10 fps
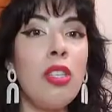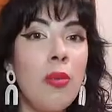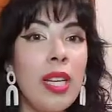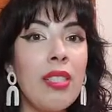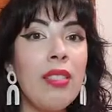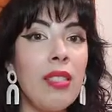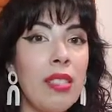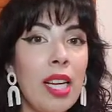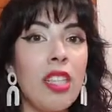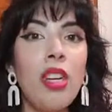you can
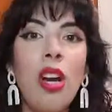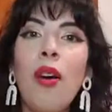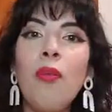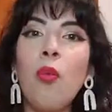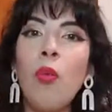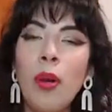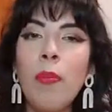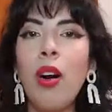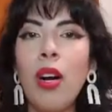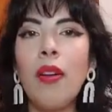section off one
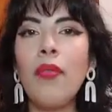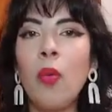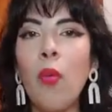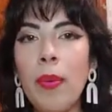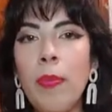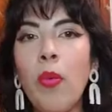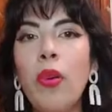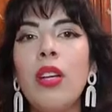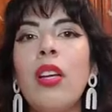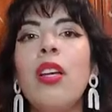part of your
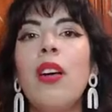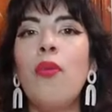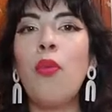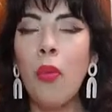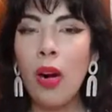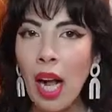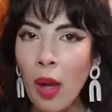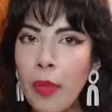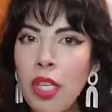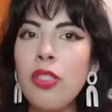whiteboard for
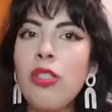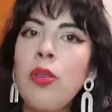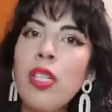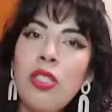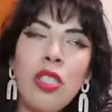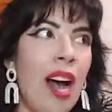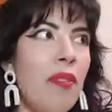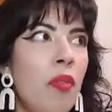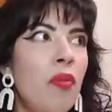helping your students to have a